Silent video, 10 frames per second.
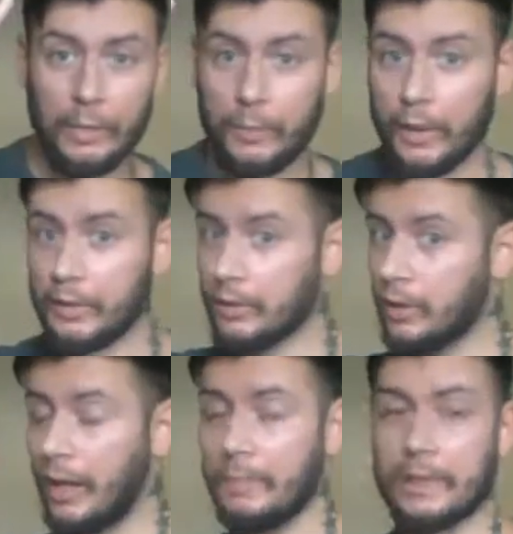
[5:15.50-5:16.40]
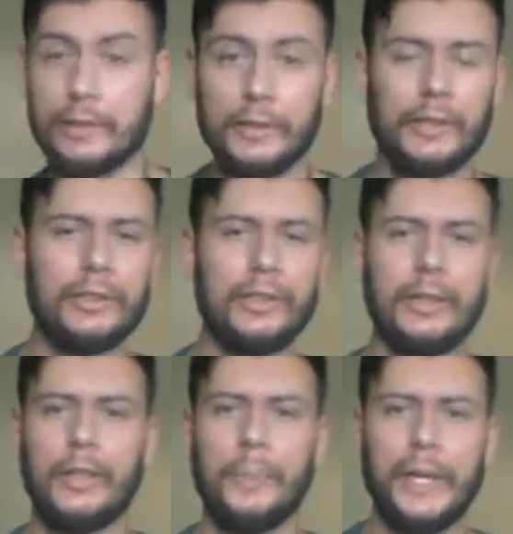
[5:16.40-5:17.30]
but your time is slow, you're going
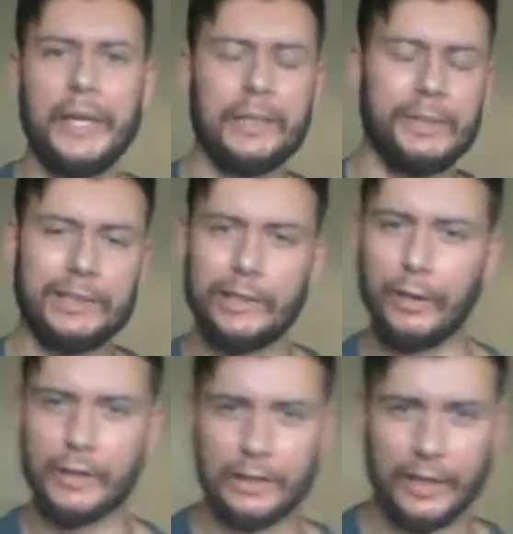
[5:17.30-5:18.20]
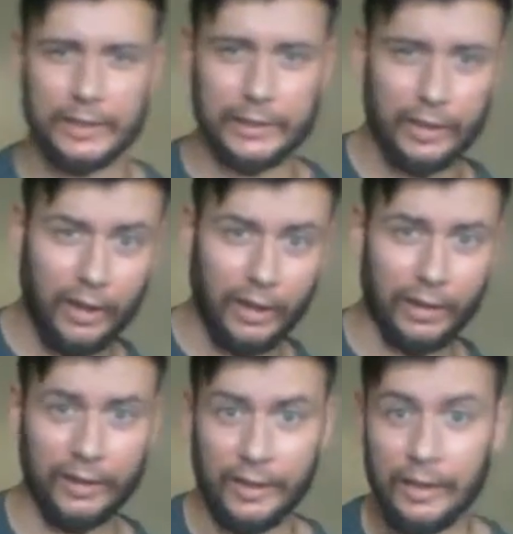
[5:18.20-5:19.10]
to appear to be slower than you actually
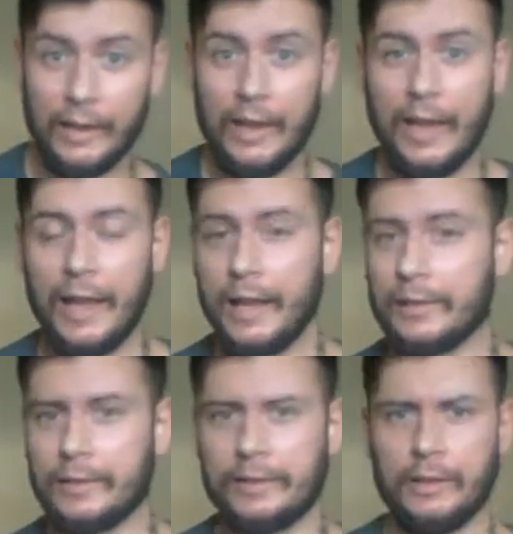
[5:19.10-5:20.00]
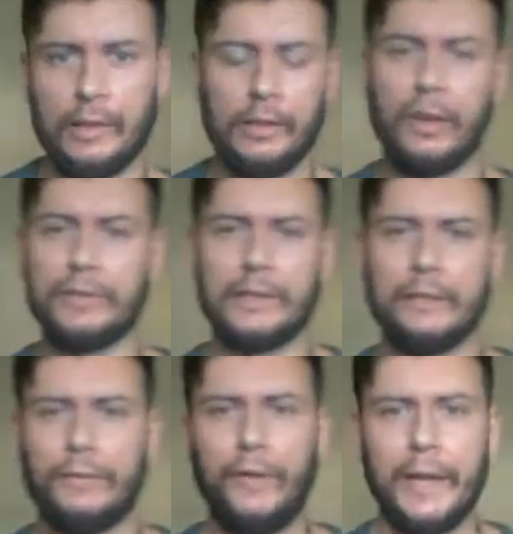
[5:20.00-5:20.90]
are. And obviously
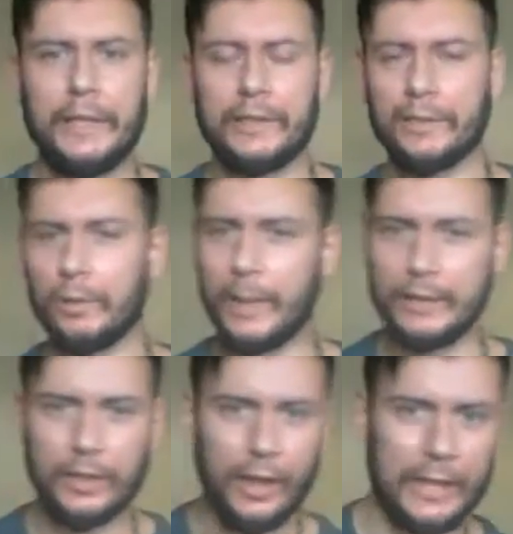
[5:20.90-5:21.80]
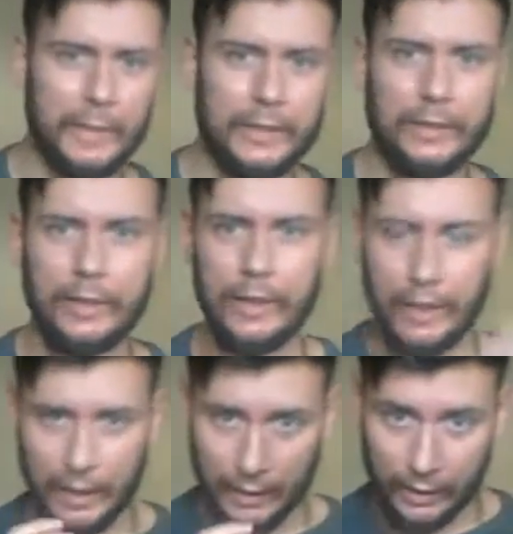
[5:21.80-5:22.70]
in fighting it's all about timing
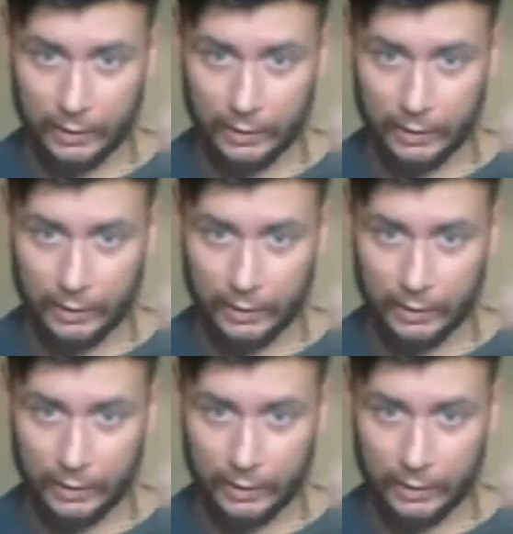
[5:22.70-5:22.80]
and